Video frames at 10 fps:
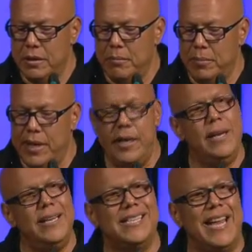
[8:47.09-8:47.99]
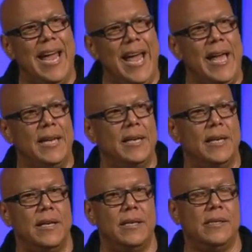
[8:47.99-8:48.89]
but in its end
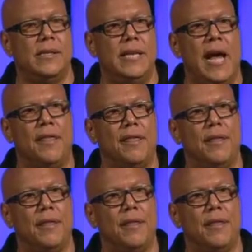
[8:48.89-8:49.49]
is death.